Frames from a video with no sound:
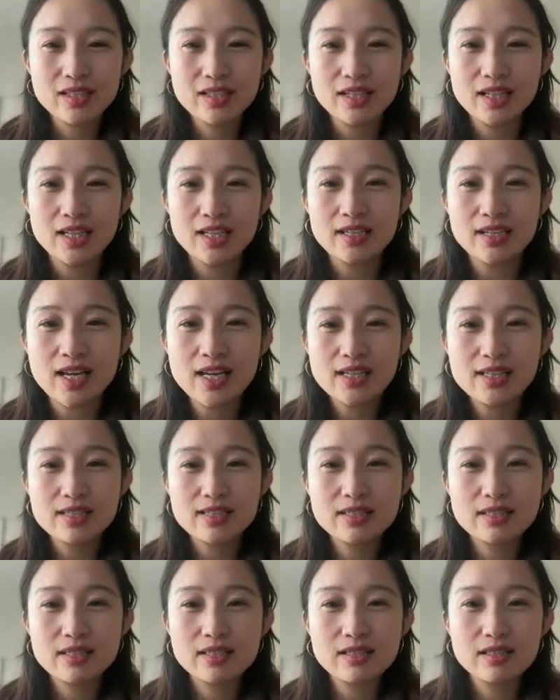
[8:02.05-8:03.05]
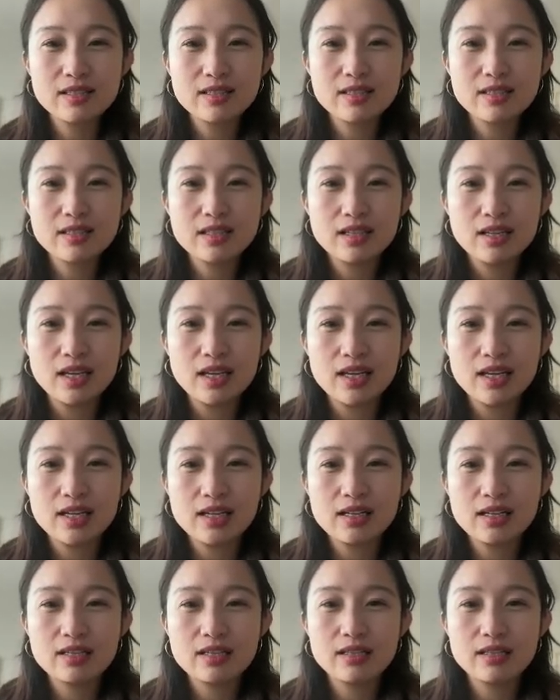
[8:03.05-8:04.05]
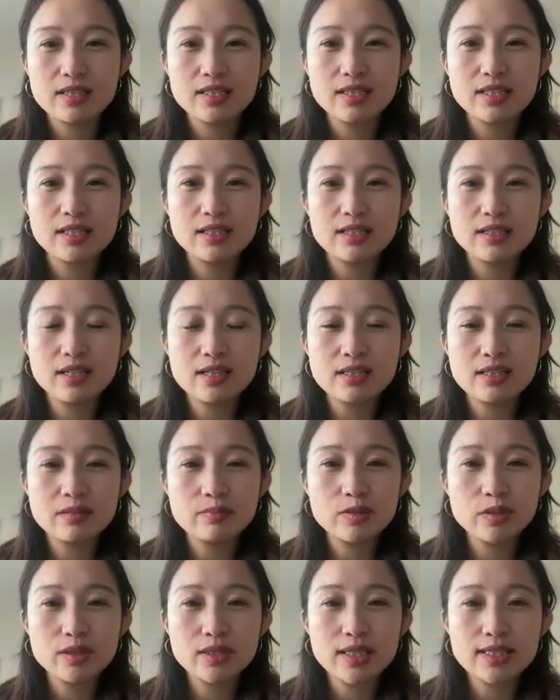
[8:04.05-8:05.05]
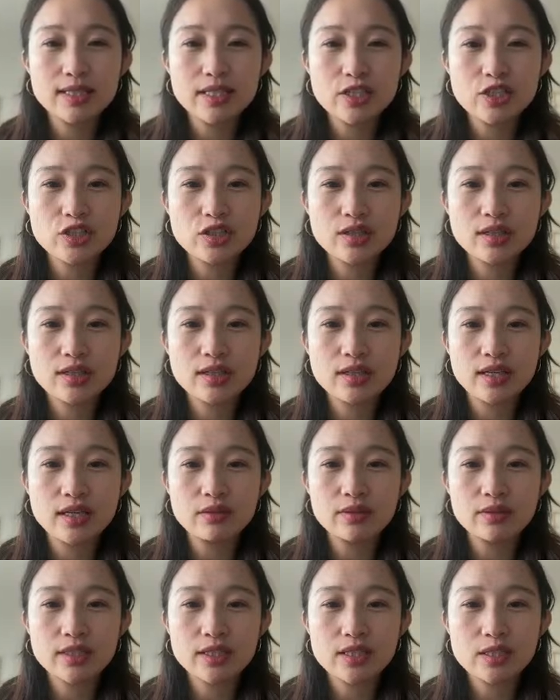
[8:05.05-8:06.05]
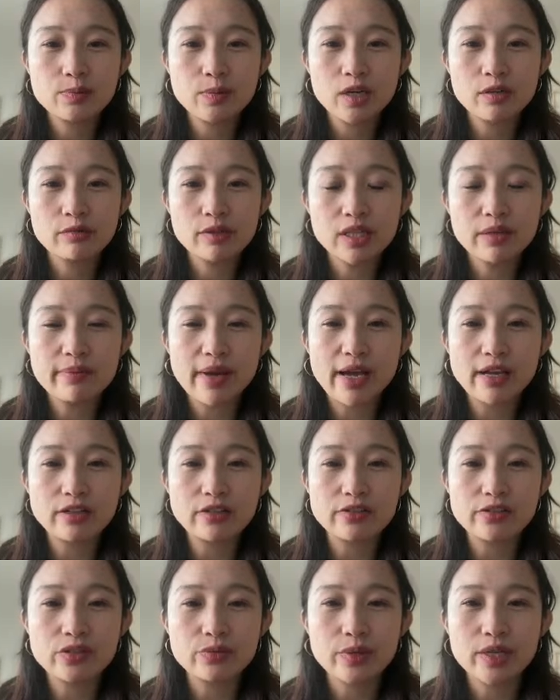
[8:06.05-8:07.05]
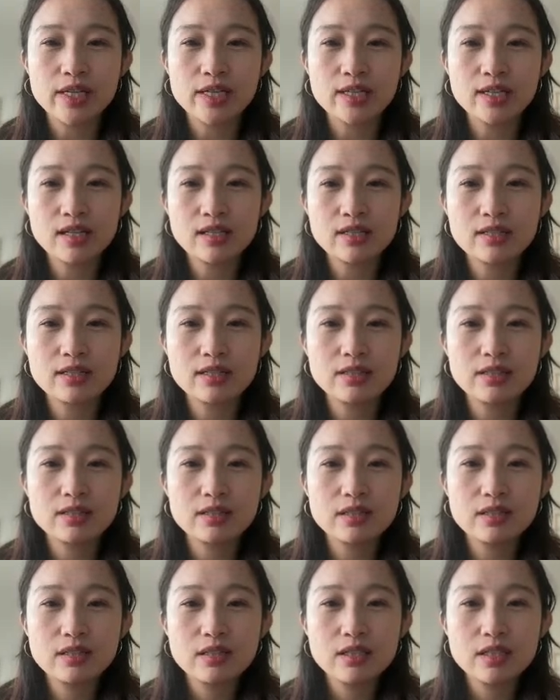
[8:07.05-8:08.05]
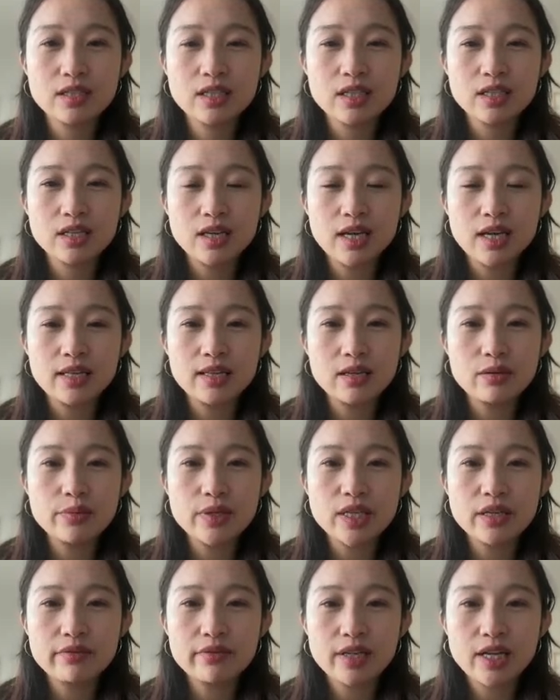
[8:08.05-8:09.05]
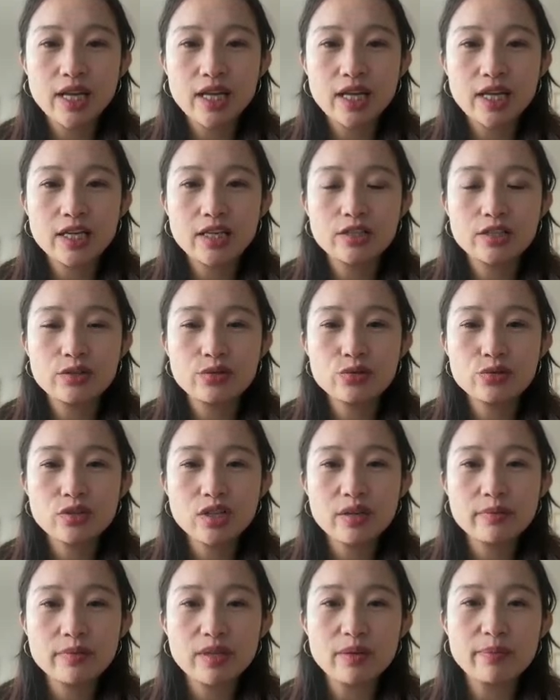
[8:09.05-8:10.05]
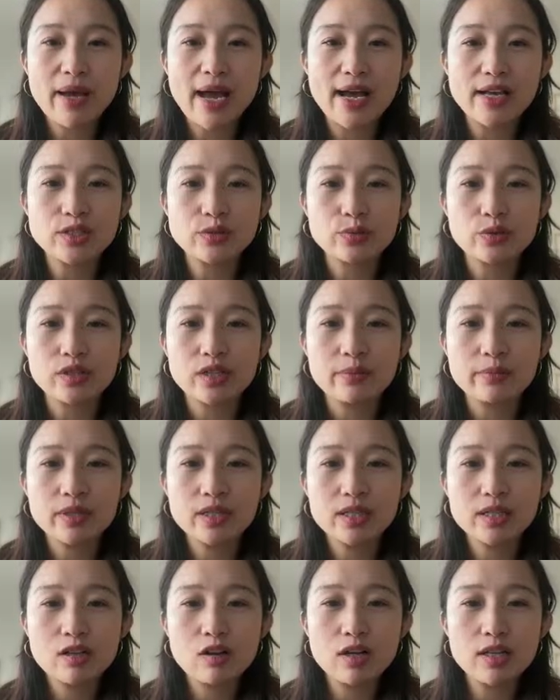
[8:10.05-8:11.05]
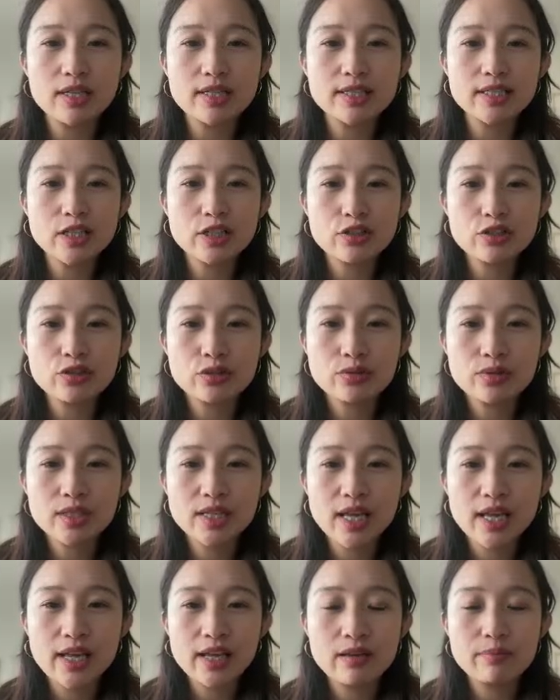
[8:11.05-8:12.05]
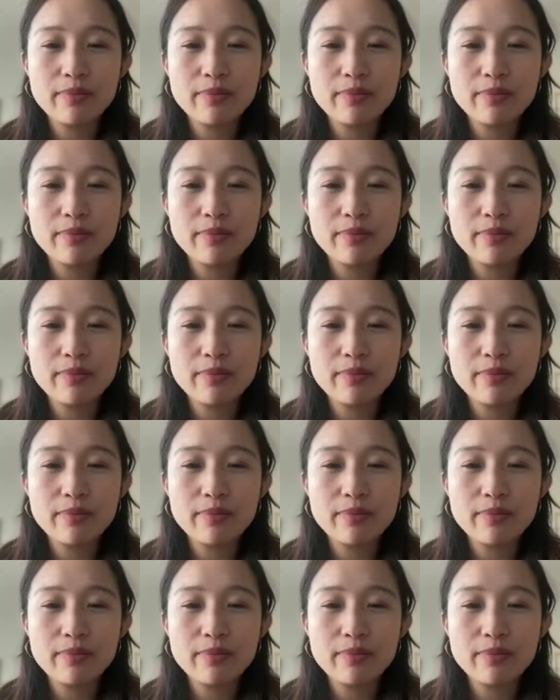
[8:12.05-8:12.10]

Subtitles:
Hit next, and let's see, custom localization. I don't think this part really matters. We hit next, and then we give it a username and a password. I'm gonna call it Tinker Tuesday.